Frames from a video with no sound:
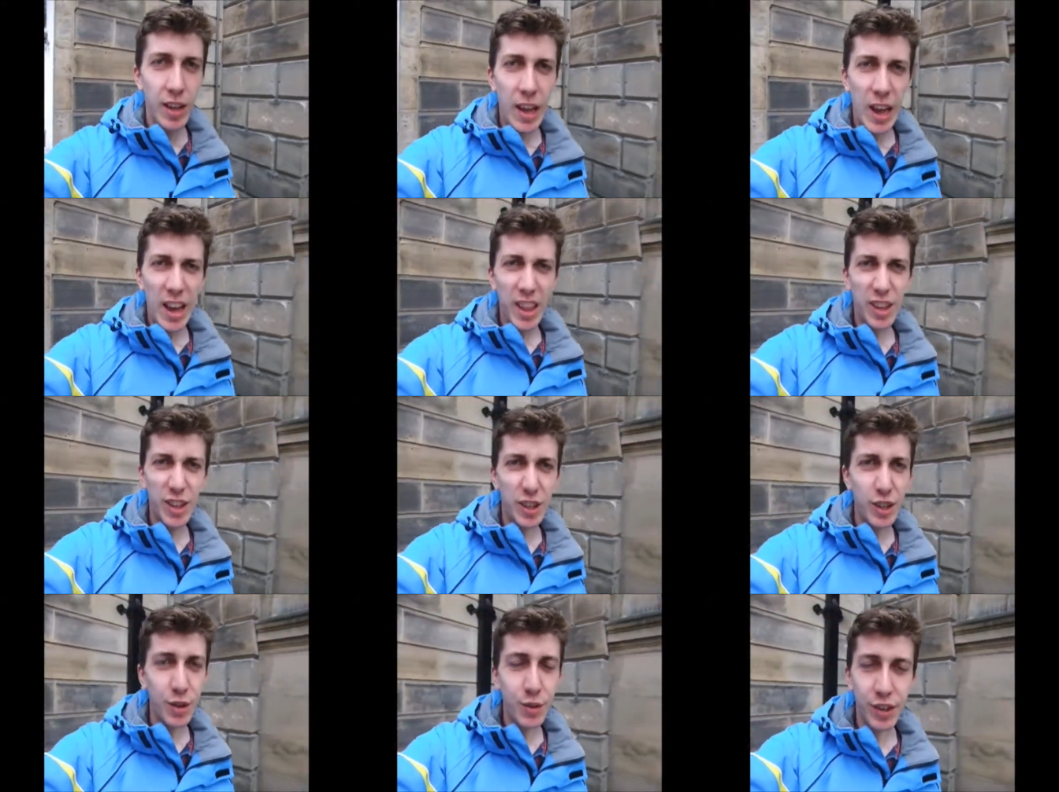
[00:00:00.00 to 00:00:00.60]
and they're
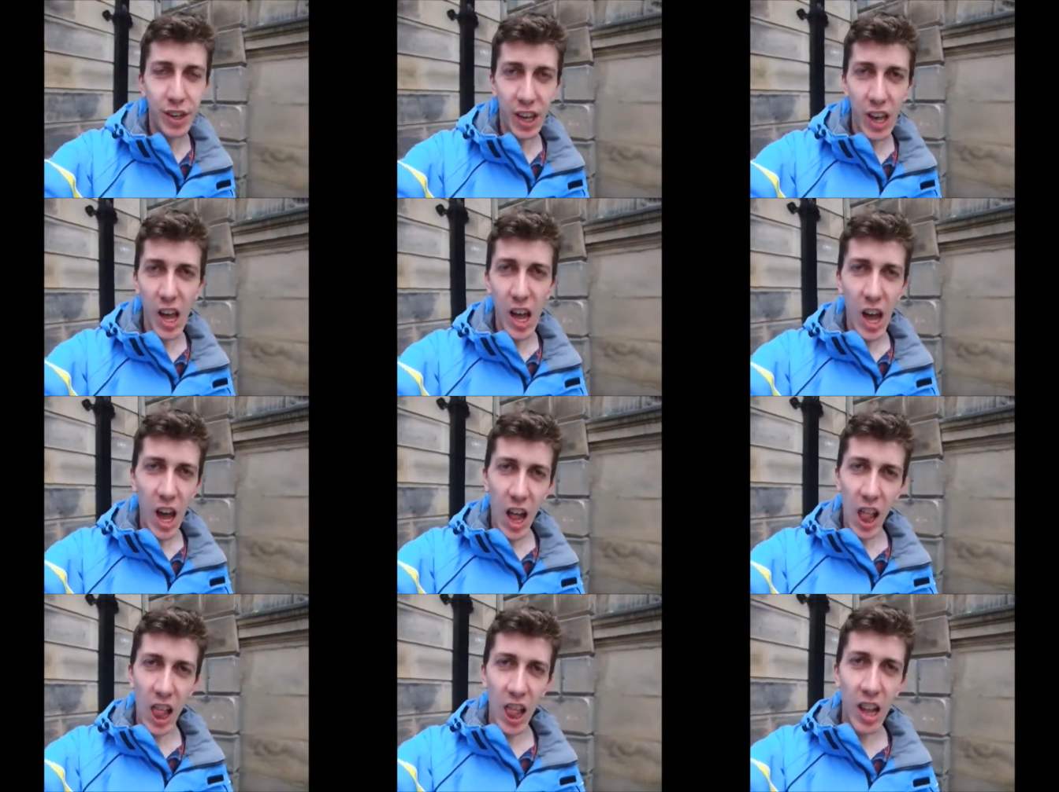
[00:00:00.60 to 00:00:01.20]
showing
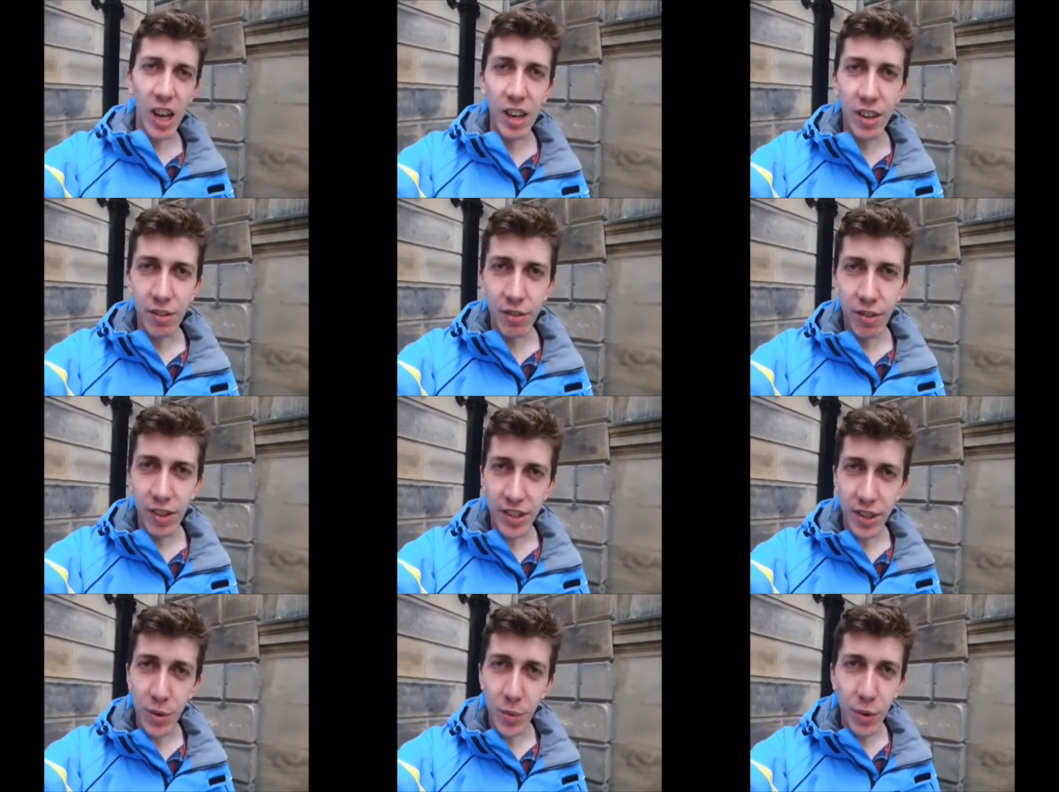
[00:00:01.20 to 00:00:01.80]
a life
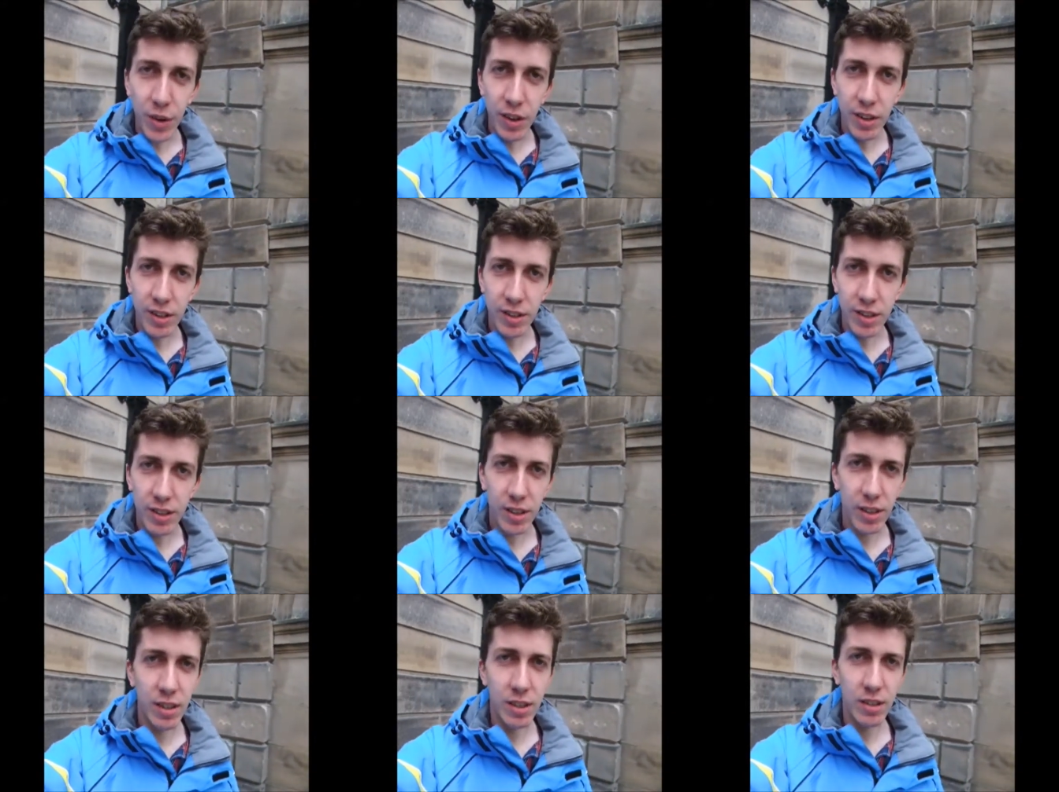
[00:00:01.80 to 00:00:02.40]
as it
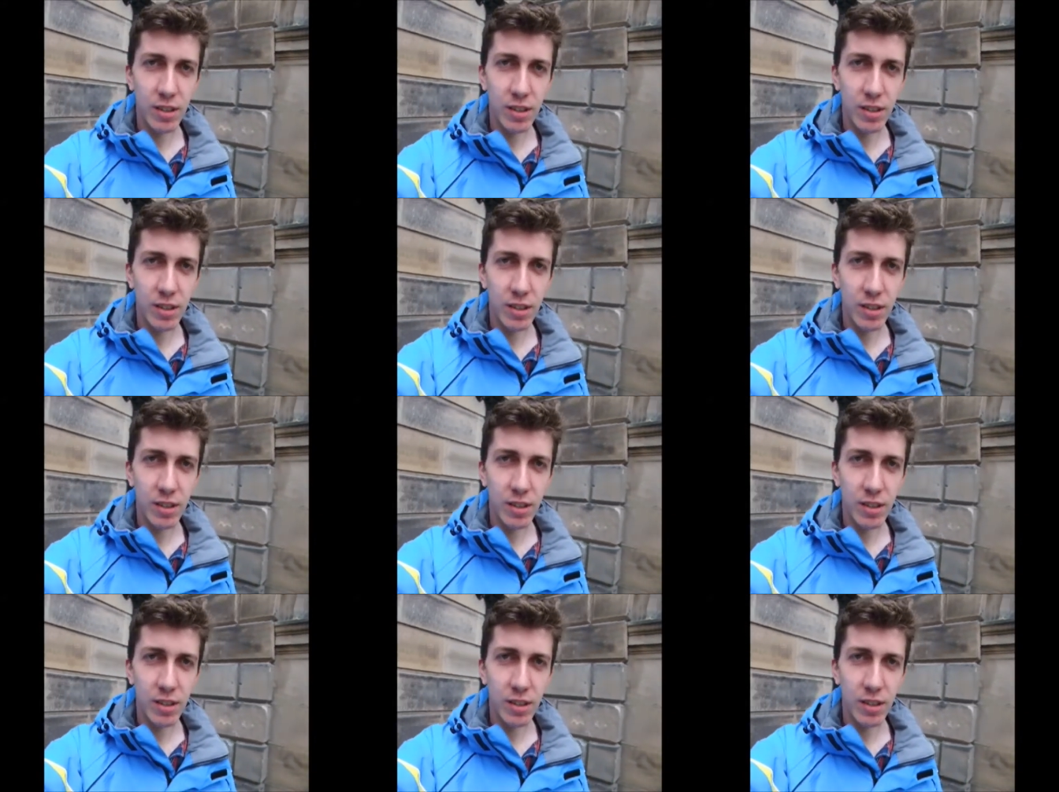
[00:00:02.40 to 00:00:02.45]
was